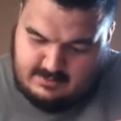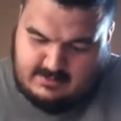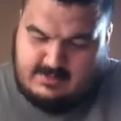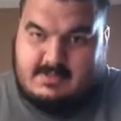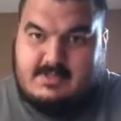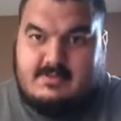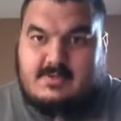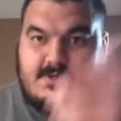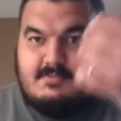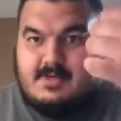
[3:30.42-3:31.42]
Especially when
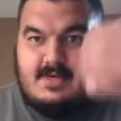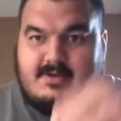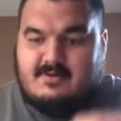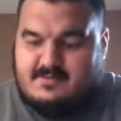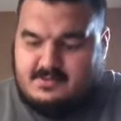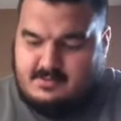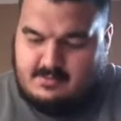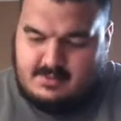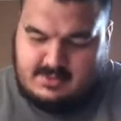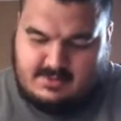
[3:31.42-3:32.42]
you're going to be out here for 3
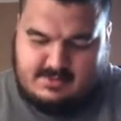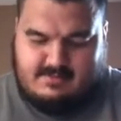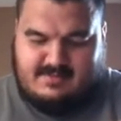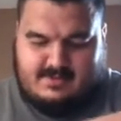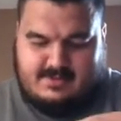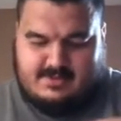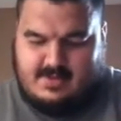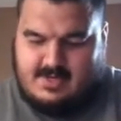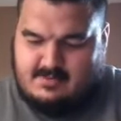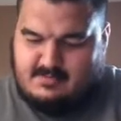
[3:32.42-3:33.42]
weeks before you
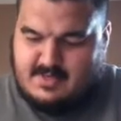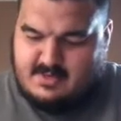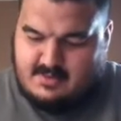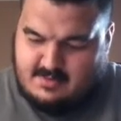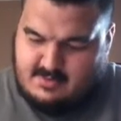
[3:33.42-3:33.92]
start getting paid.